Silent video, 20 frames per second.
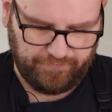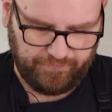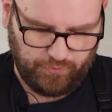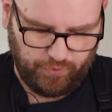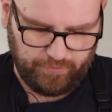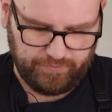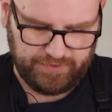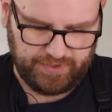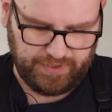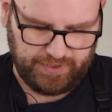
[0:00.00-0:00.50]

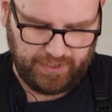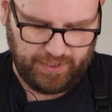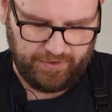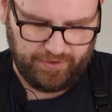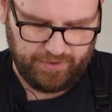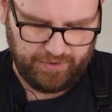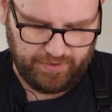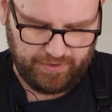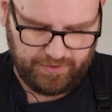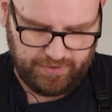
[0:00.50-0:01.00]
formed
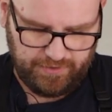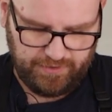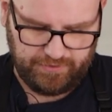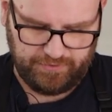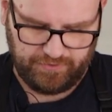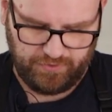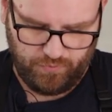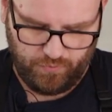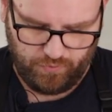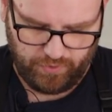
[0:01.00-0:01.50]
together
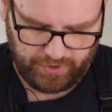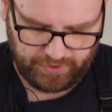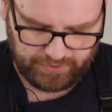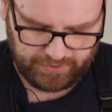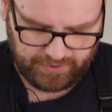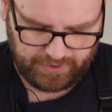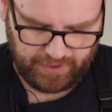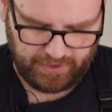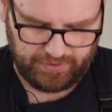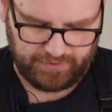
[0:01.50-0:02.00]
into
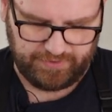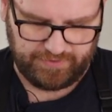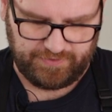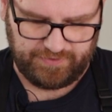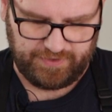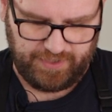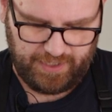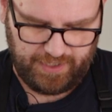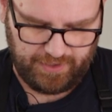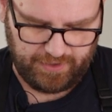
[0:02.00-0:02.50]
one kind of
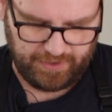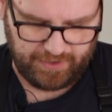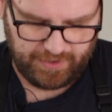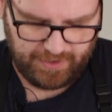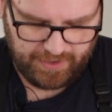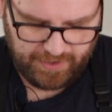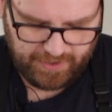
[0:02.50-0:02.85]
steak,